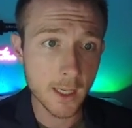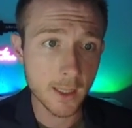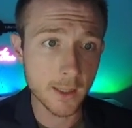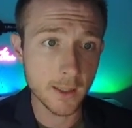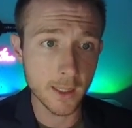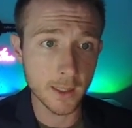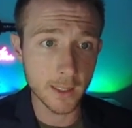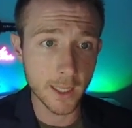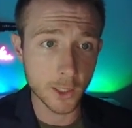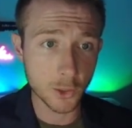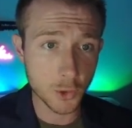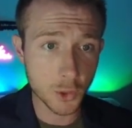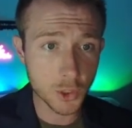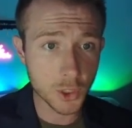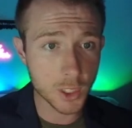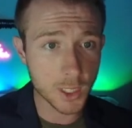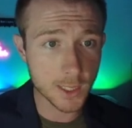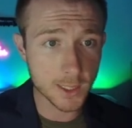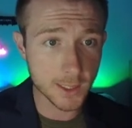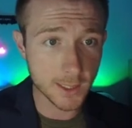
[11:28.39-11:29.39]
The
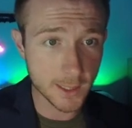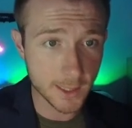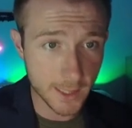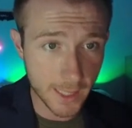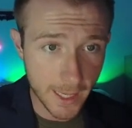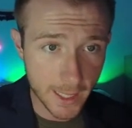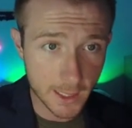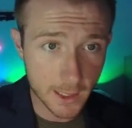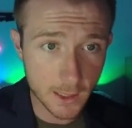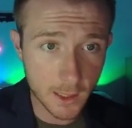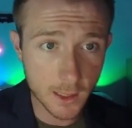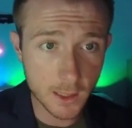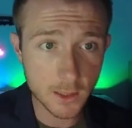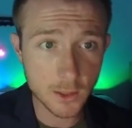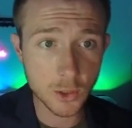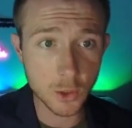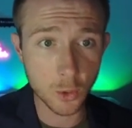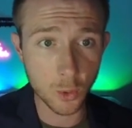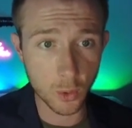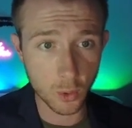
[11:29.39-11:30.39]
electrician has yet
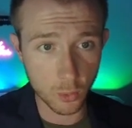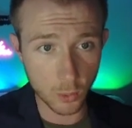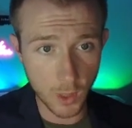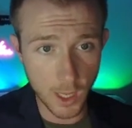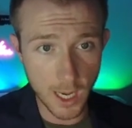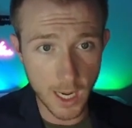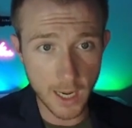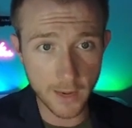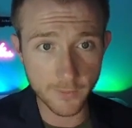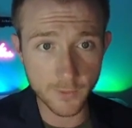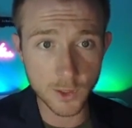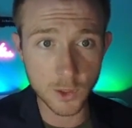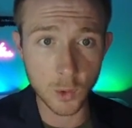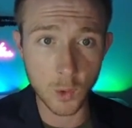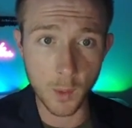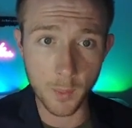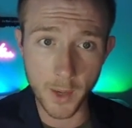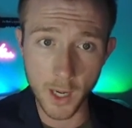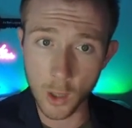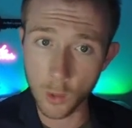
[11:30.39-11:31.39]
to arrive to
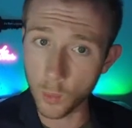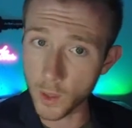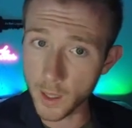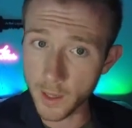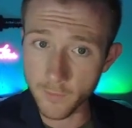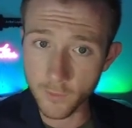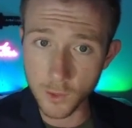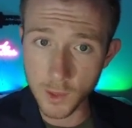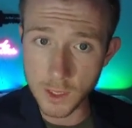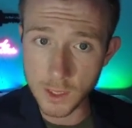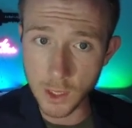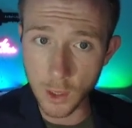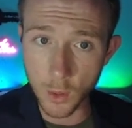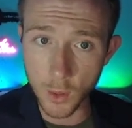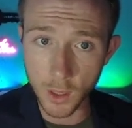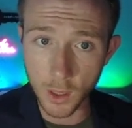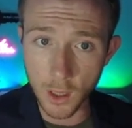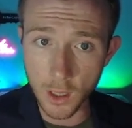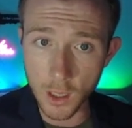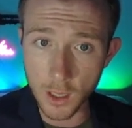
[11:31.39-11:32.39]
repair whatever is
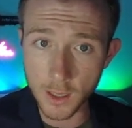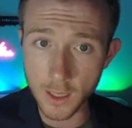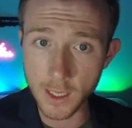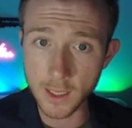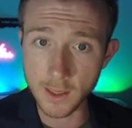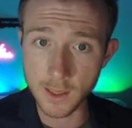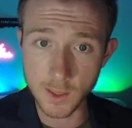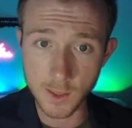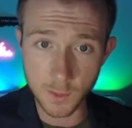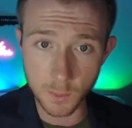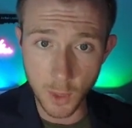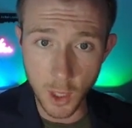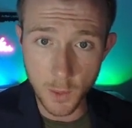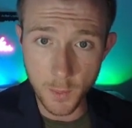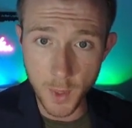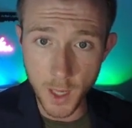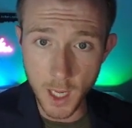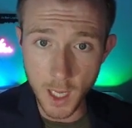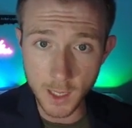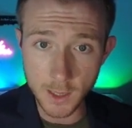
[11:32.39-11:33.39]
going on in the
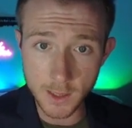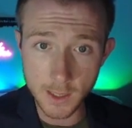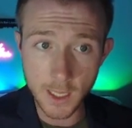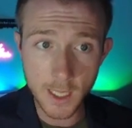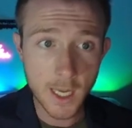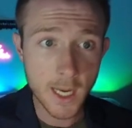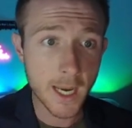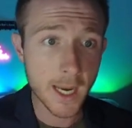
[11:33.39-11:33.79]
smart box.